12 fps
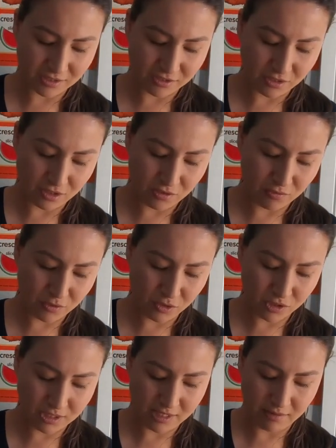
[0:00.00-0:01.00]
You know,
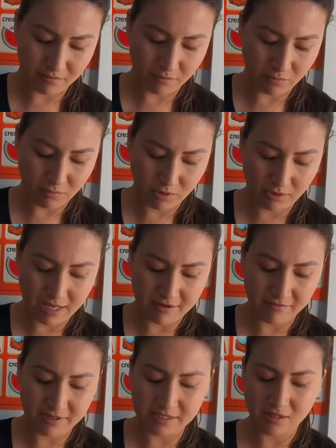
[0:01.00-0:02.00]
usually we all have
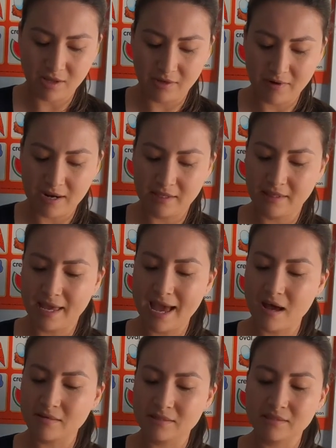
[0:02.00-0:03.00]
these lying around in the
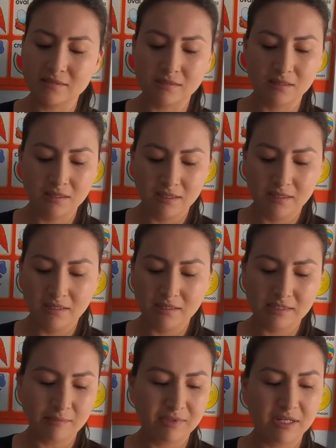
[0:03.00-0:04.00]
house,
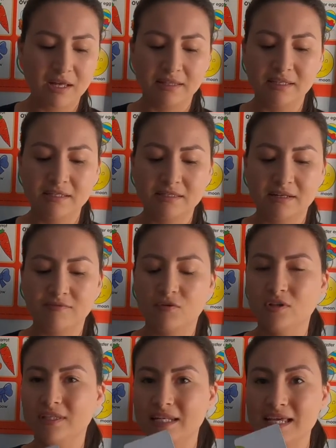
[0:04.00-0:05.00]
something like this that have
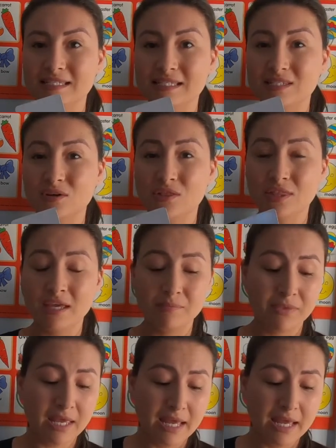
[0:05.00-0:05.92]
got the letters on them.